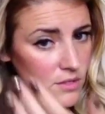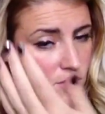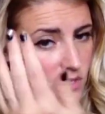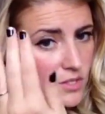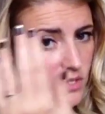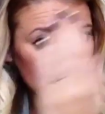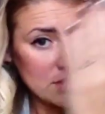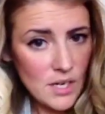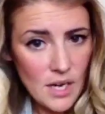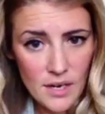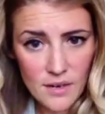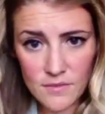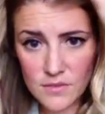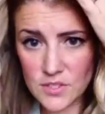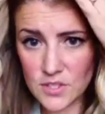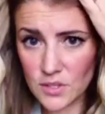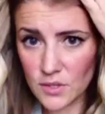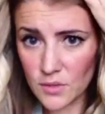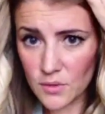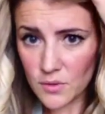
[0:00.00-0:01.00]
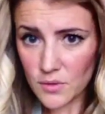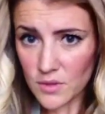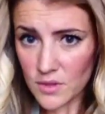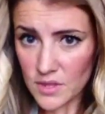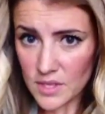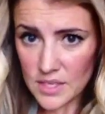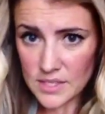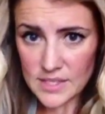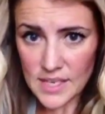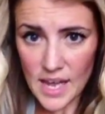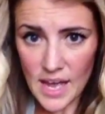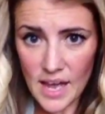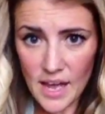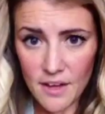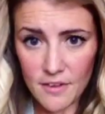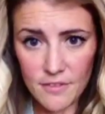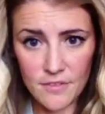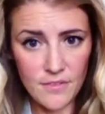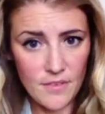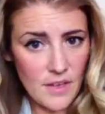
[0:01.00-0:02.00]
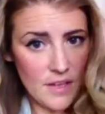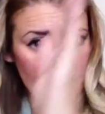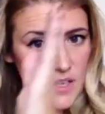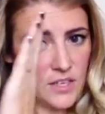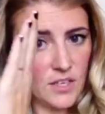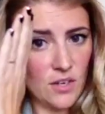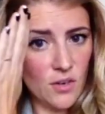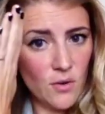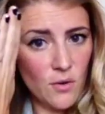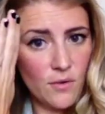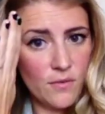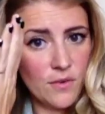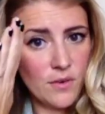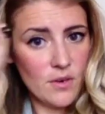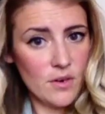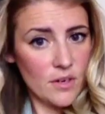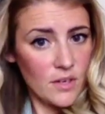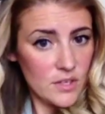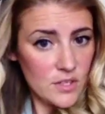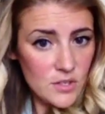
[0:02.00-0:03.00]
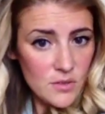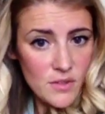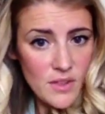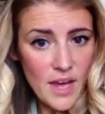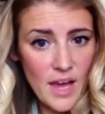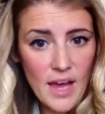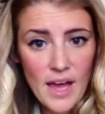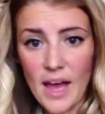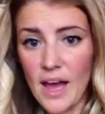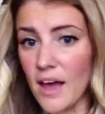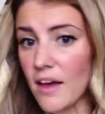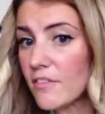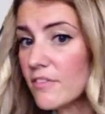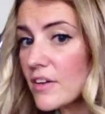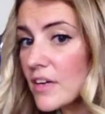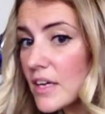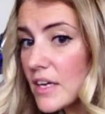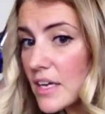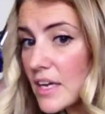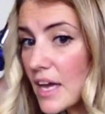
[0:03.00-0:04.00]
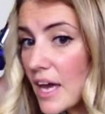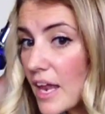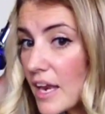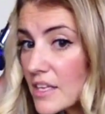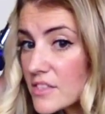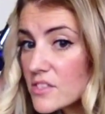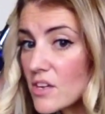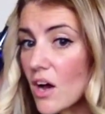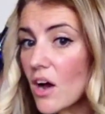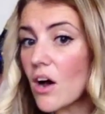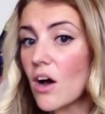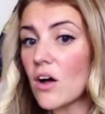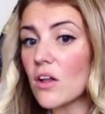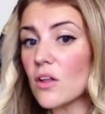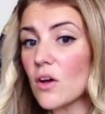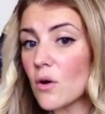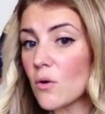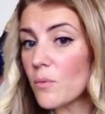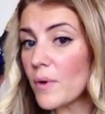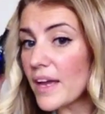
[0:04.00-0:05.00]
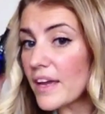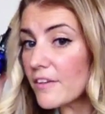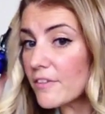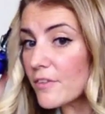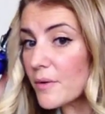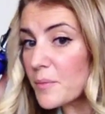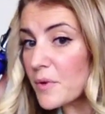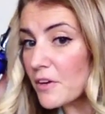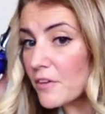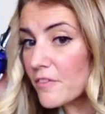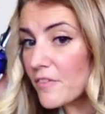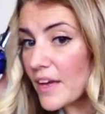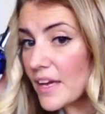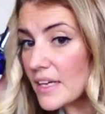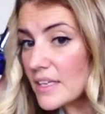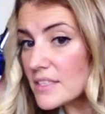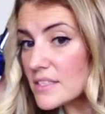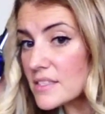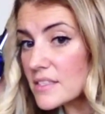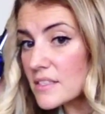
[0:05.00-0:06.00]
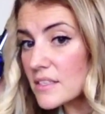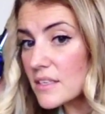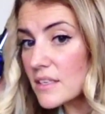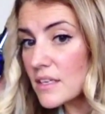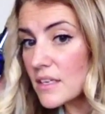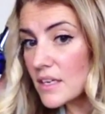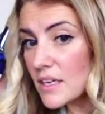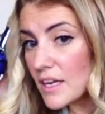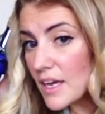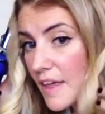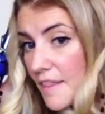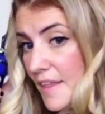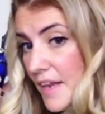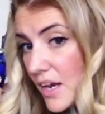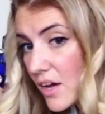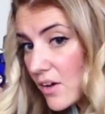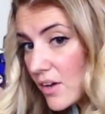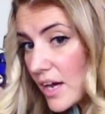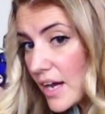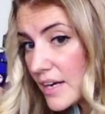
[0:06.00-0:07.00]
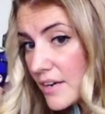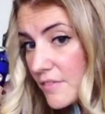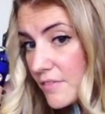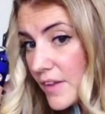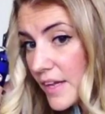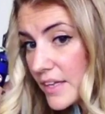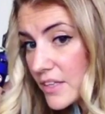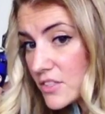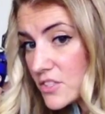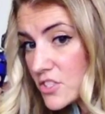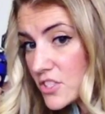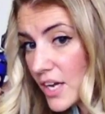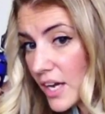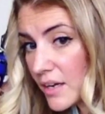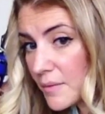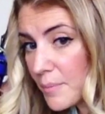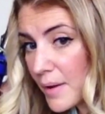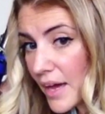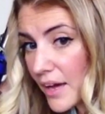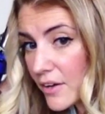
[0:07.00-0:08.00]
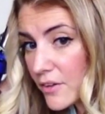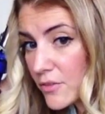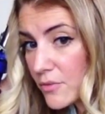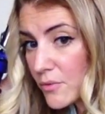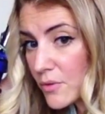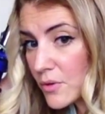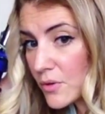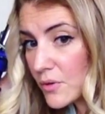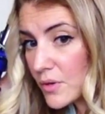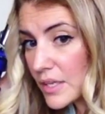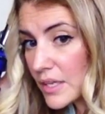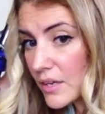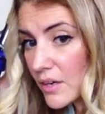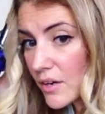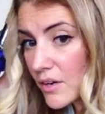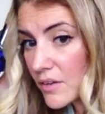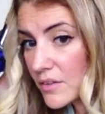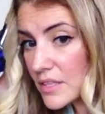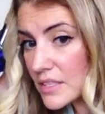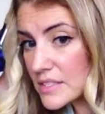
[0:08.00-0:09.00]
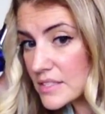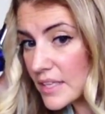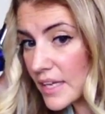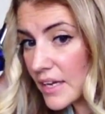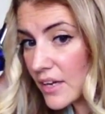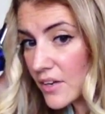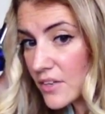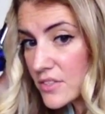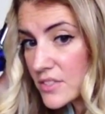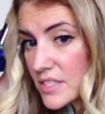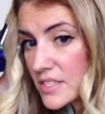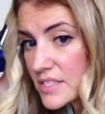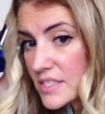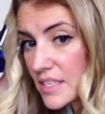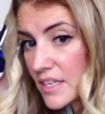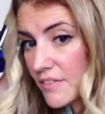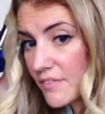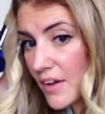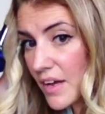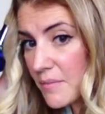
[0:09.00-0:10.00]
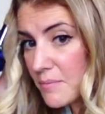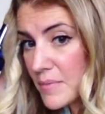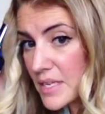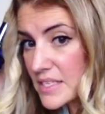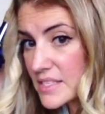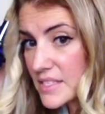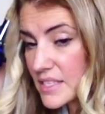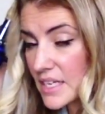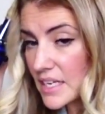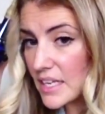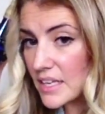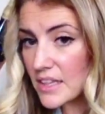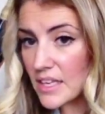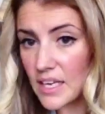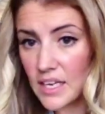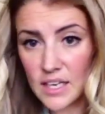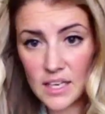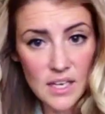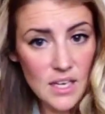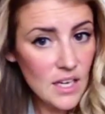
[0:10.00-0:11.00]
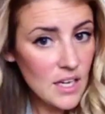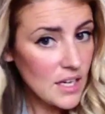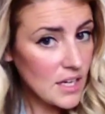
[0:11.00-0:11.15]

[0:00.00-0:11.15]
Just kind of do this half, and then you go over and do that half, and it's all away from your face. And then I'll kind of like check back through here, these layers, to see if I missed anything.